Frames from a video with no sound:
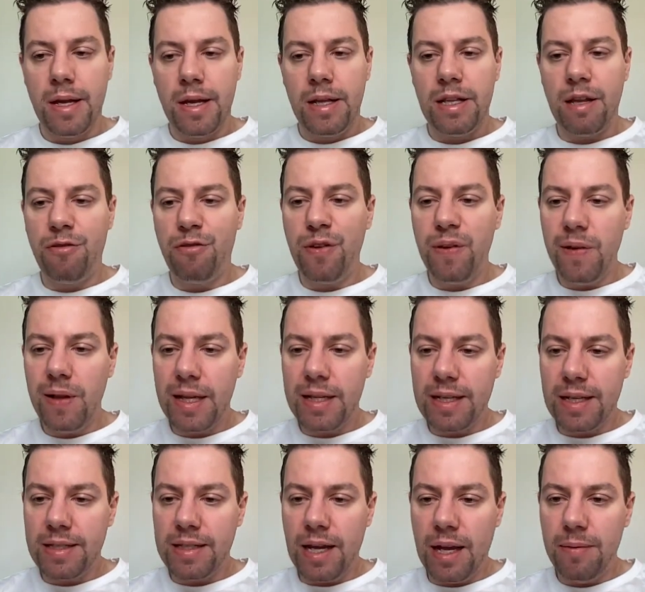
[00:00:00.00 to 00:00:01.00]
I feel like the
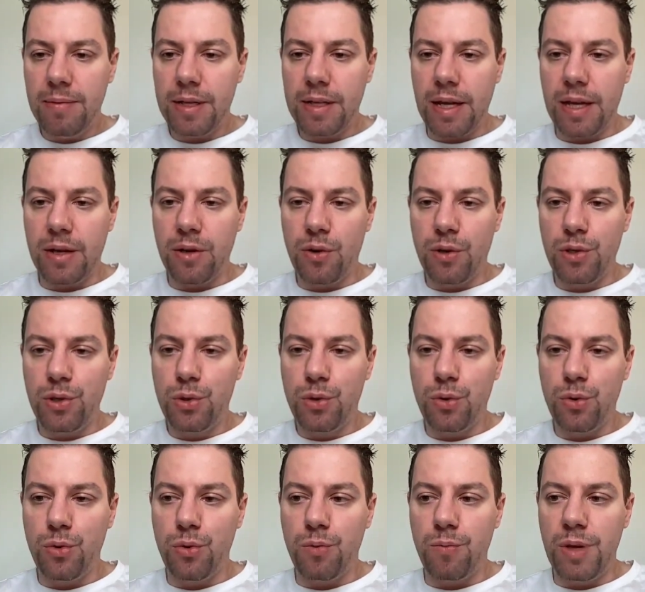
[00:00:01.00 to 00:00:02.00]
time that I'm going
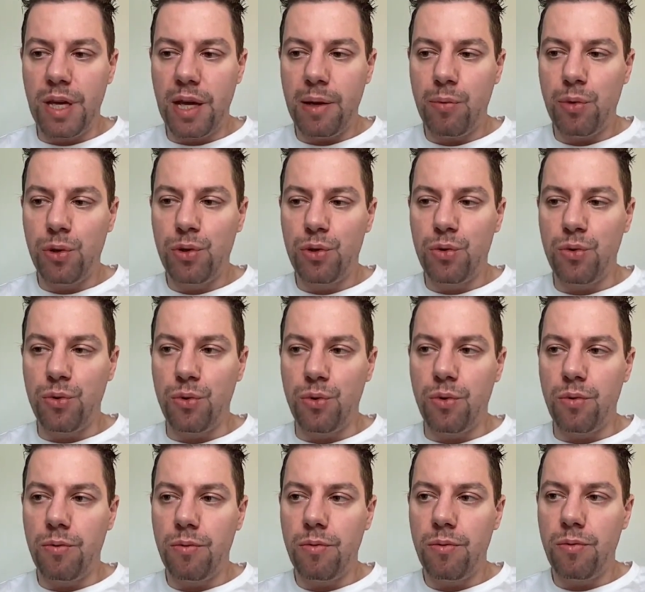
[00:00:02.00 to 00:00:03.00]
to be able to
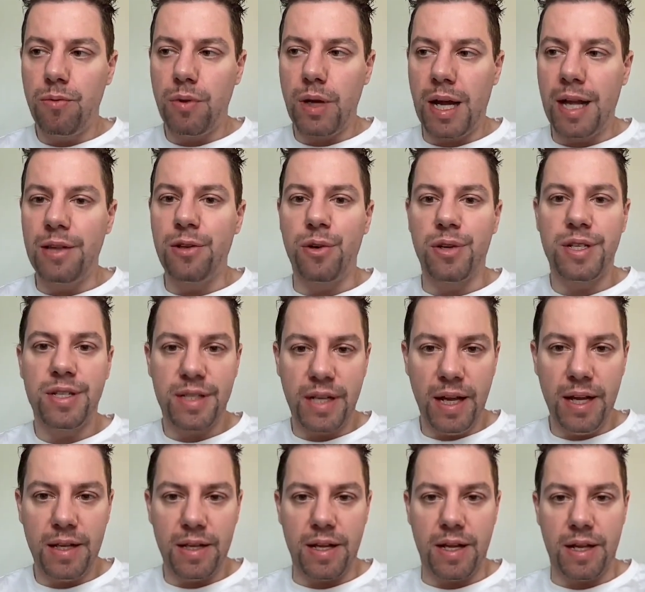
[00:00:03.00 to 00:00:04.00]

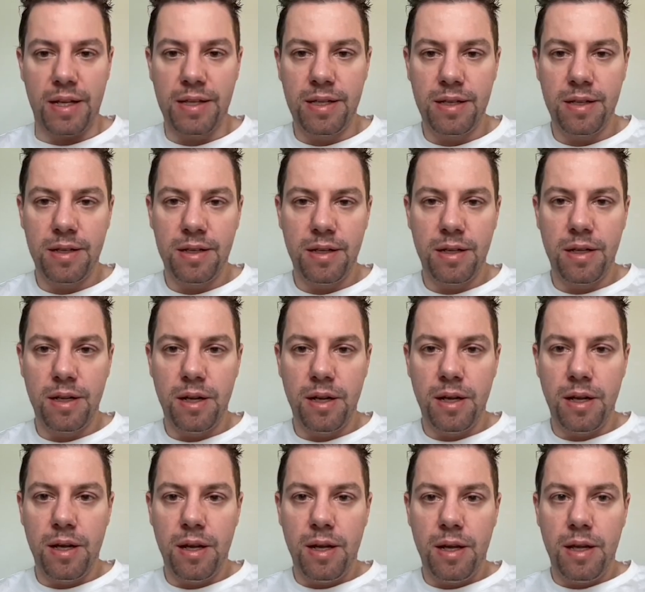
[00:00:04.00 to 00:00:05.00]
understand that,
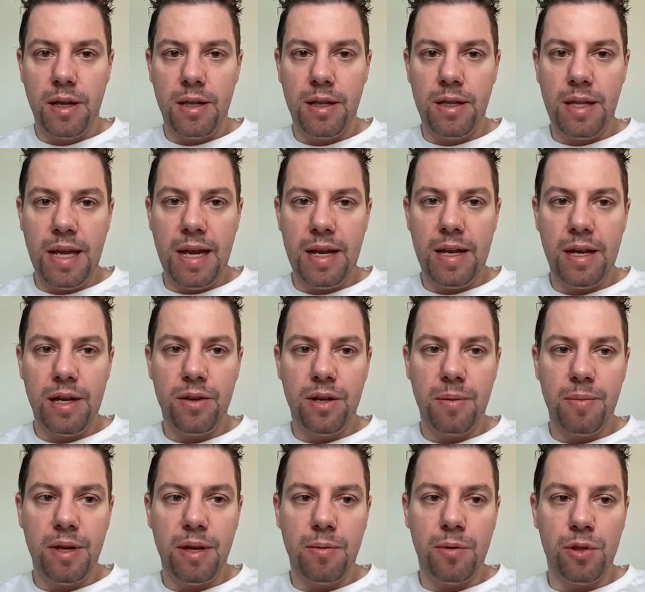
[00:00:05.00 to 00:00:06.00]
then I'm going to
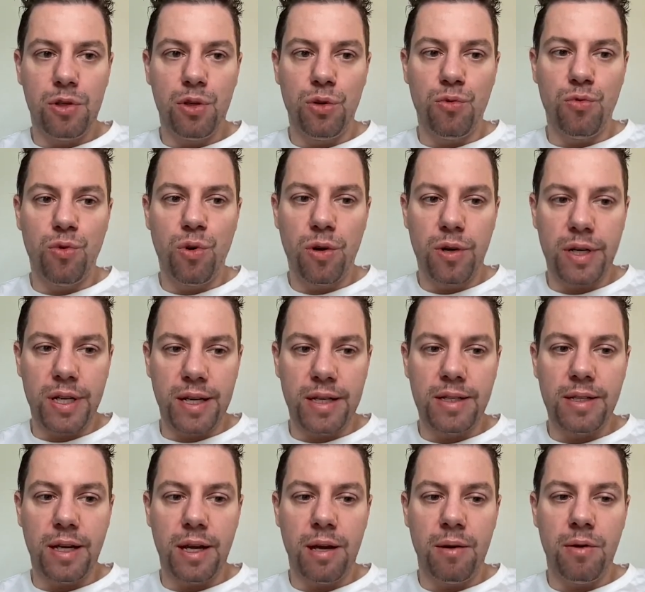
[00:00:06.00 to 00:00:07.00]
be able to word it,
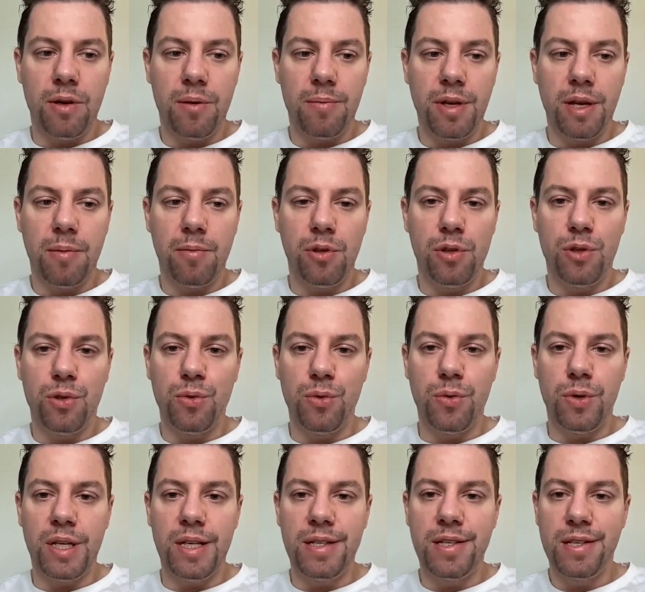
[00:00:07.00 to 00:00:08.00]
I'm going to be able to
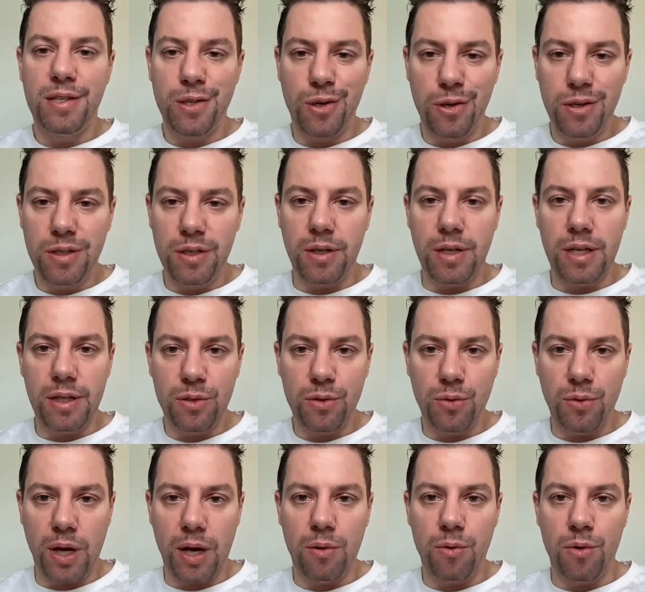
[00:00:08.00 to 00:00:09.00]
insert it into
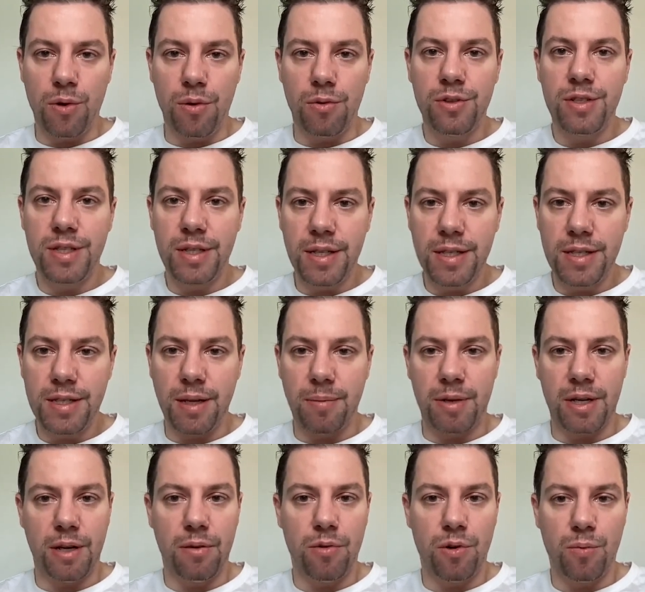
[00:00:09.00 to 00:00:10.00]
our system, in
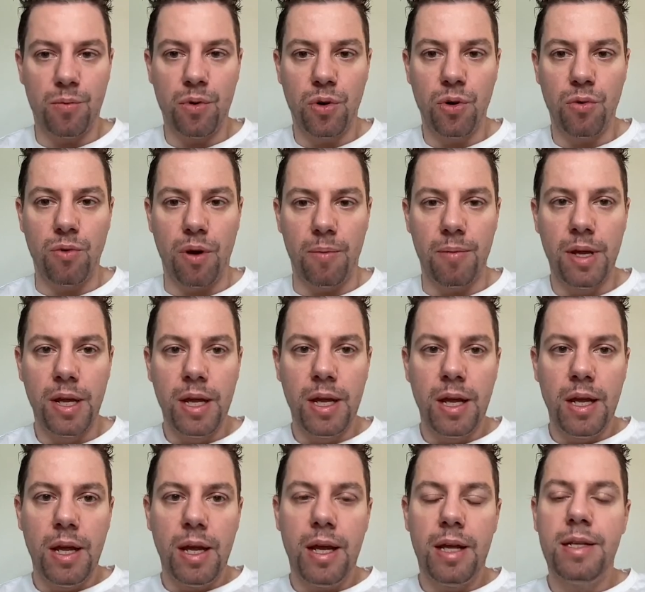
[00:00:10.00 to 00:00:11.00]
our program,
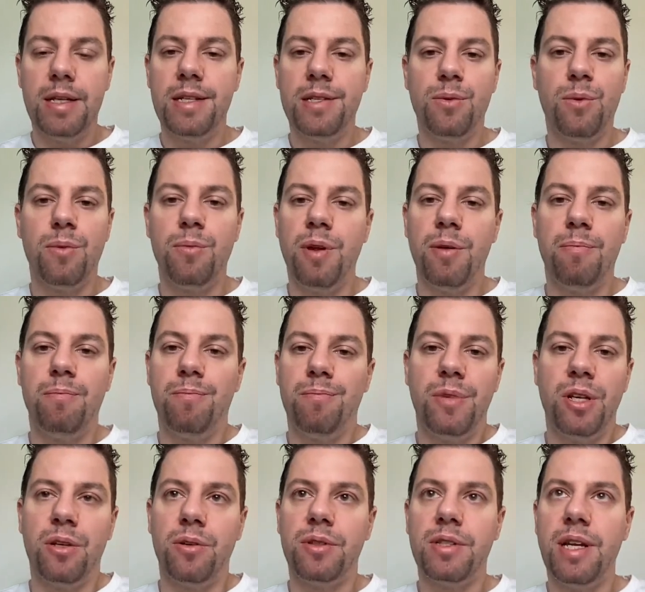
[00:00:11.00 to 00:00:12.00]
and this will be, you
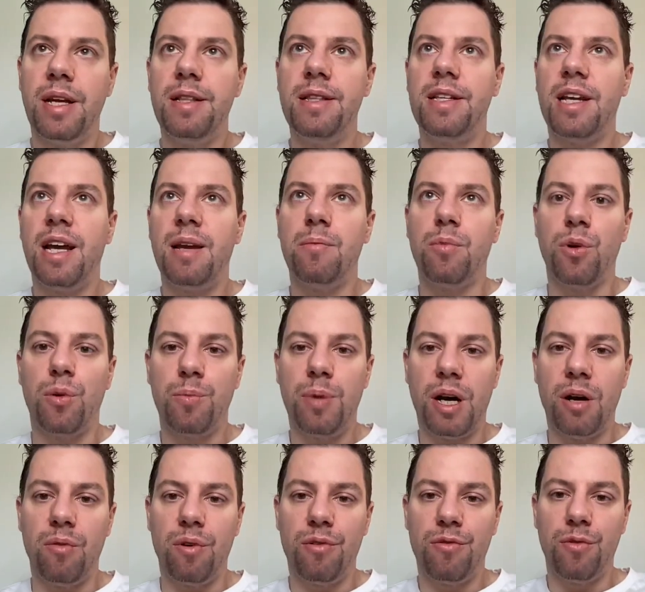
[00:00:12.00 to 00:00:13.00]
know, ten times more
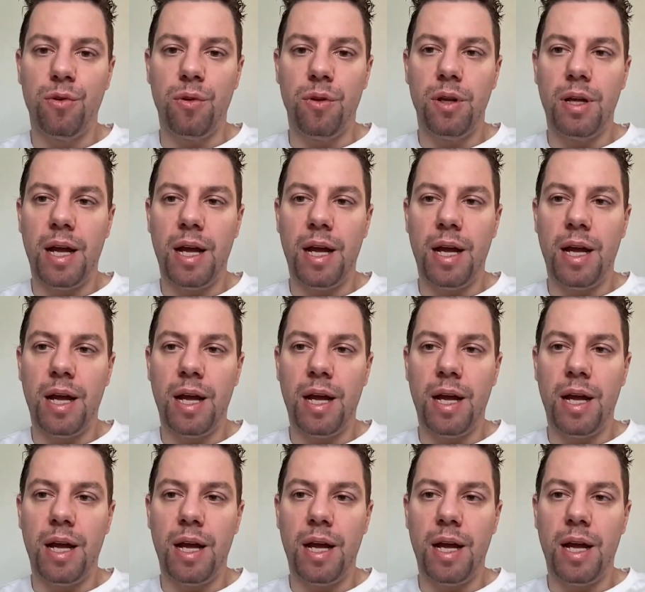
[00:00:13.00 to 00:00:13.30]
powerful.